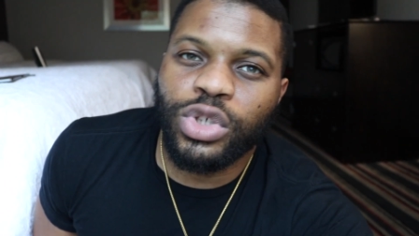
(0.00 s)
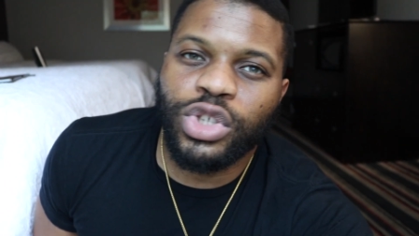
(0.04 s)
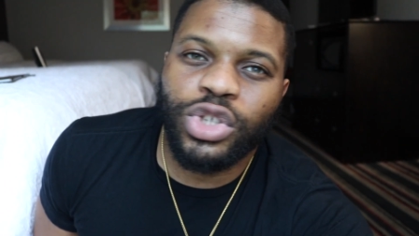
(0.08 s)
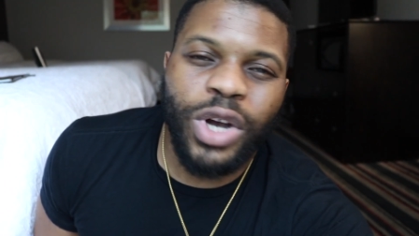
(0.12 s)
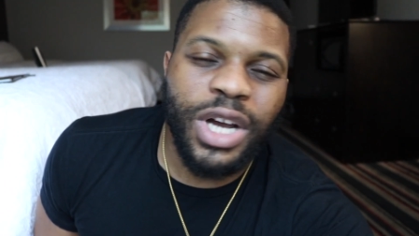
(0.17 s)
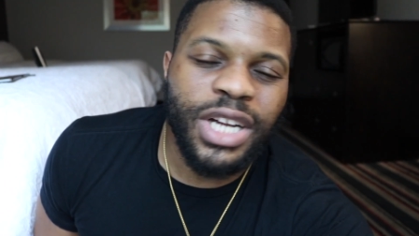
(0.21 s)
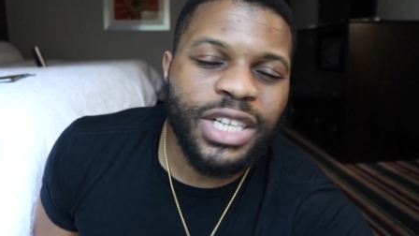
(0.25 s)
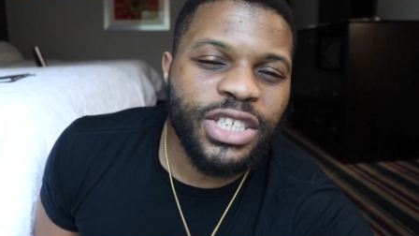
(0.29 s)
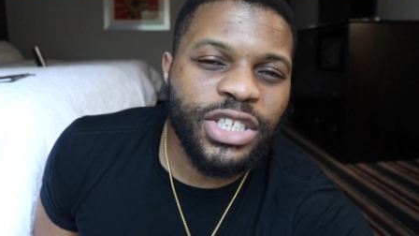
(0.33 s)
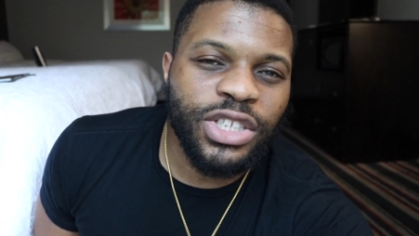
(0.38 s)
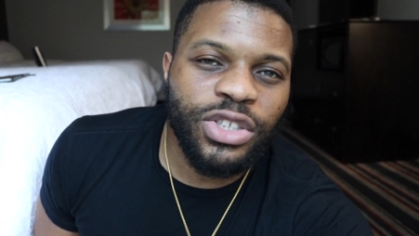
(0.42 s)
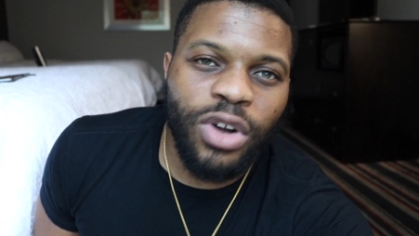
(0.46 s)

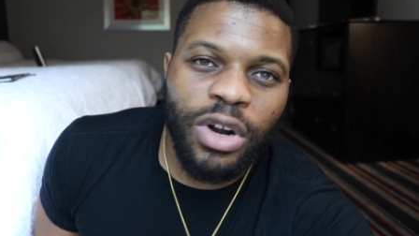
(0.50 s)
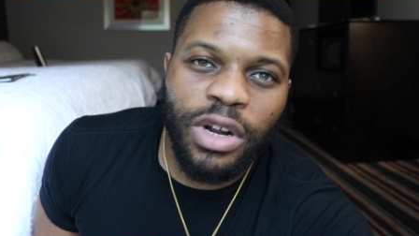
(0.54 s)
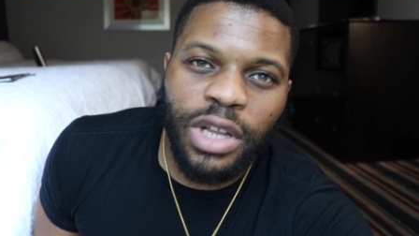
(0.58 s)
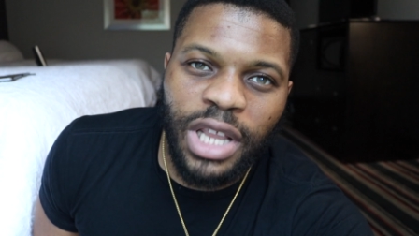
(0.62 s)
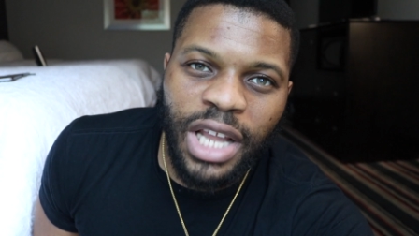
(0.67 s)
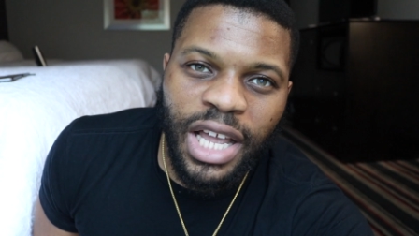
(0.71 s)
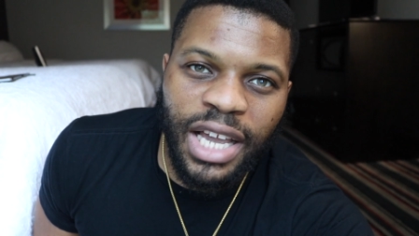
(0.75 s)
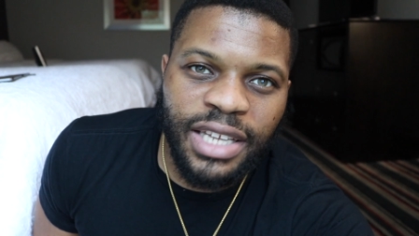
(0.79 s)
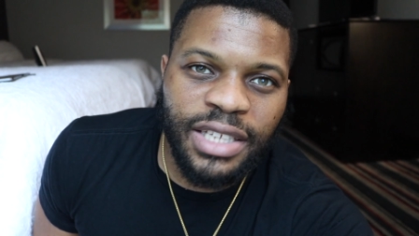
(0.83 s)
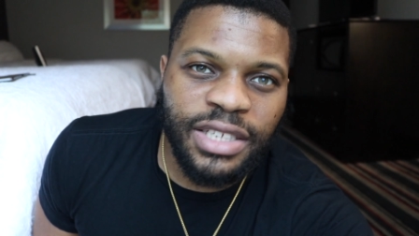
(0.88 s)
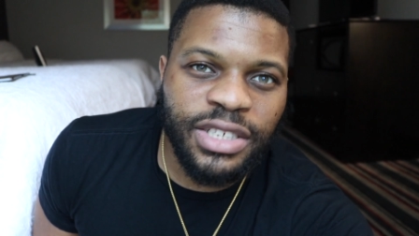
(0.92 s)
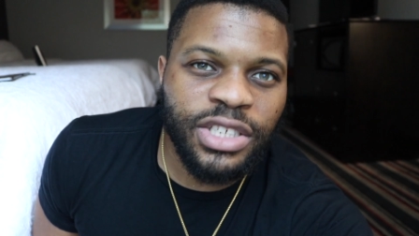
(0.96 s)
Try to start
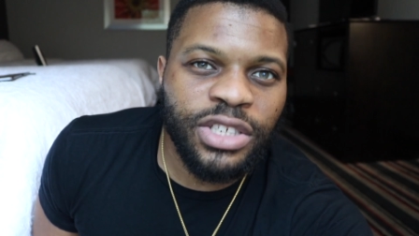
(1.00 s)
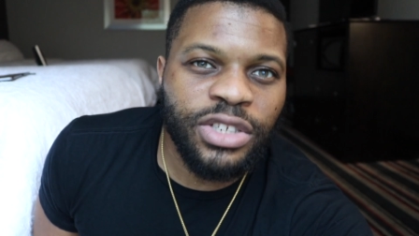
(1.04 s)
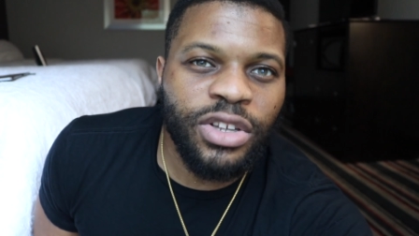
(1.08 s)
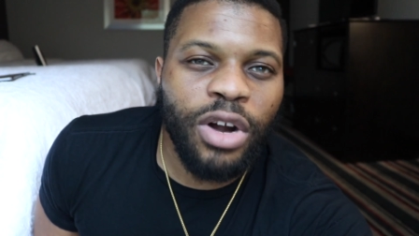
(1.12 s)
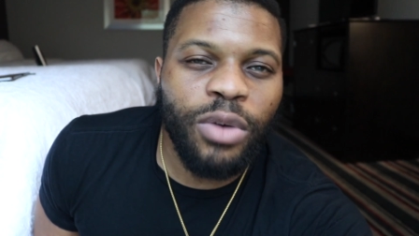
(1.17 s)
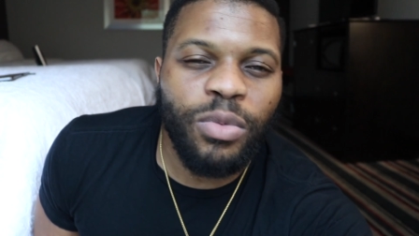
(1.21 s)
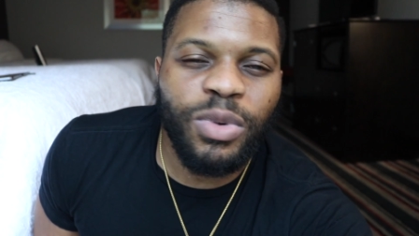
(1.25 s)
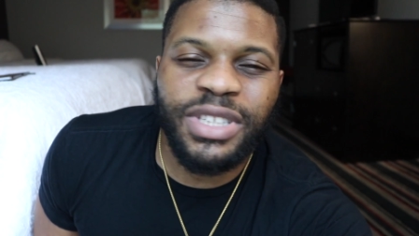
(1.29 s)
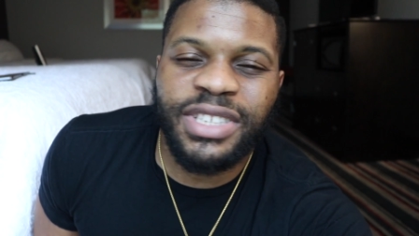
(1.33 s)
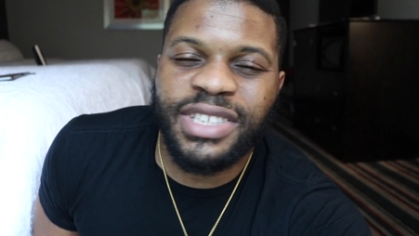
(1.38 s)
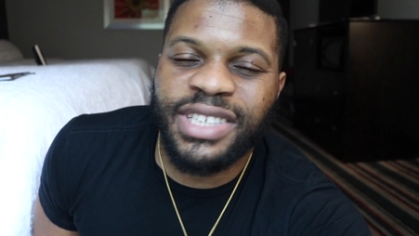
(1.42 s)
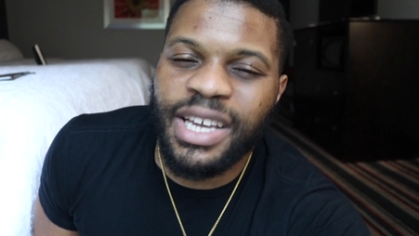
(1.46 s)
light.
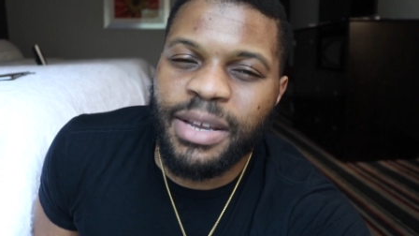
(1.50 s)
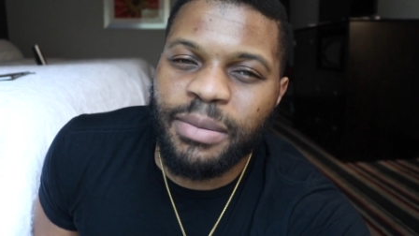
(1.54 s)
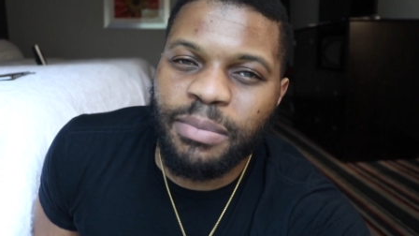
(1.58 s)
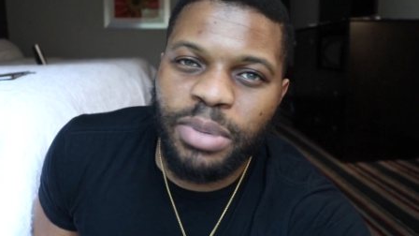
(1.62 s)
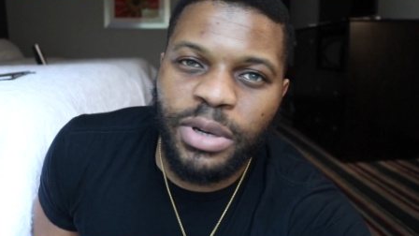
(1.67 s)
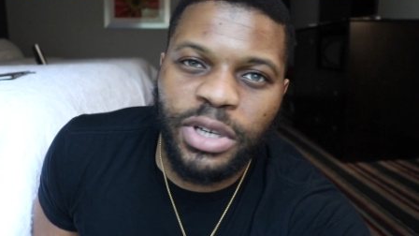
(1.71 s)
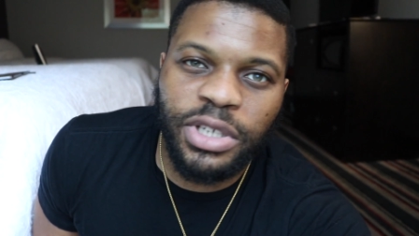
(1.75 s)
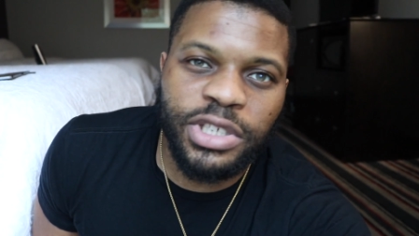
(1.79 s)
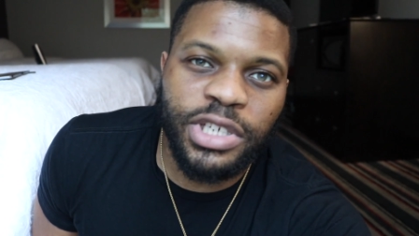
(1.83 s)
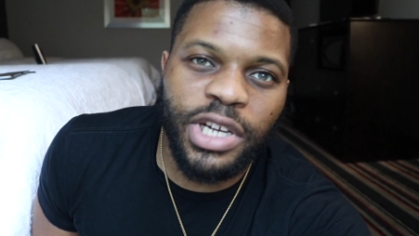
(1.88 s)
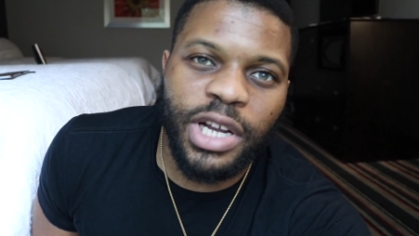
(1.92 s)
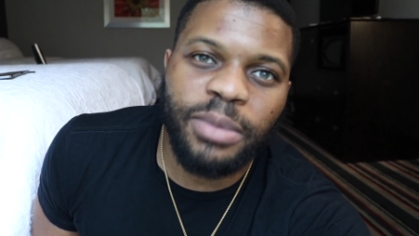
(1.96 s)
Start with 10
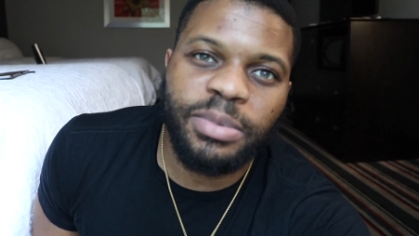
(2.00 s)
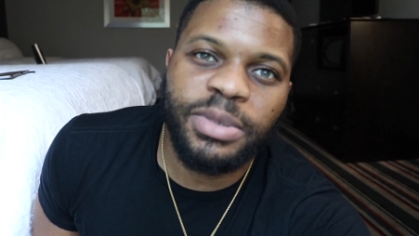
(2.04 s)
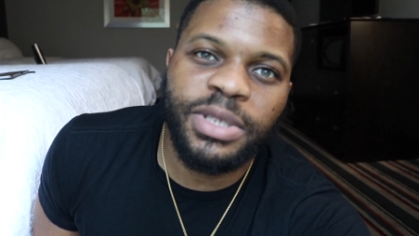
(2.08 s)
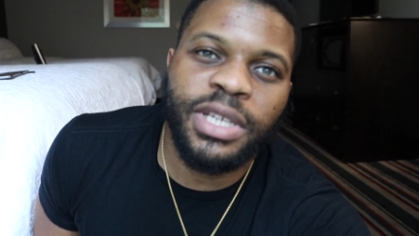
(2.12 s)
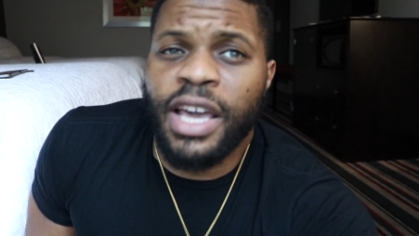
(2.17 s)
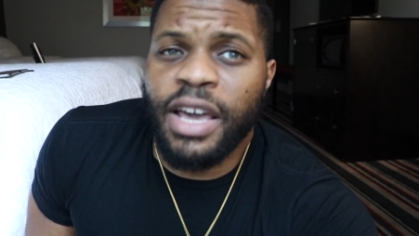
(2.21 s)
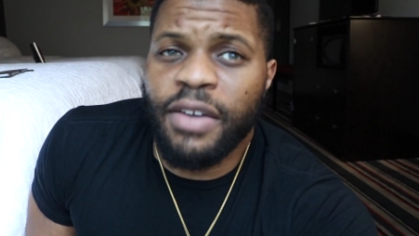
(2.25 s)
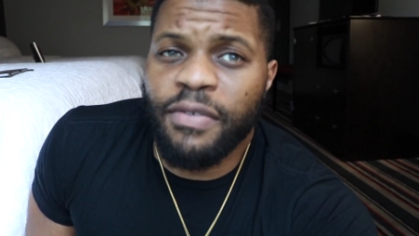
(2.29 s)
push-ups.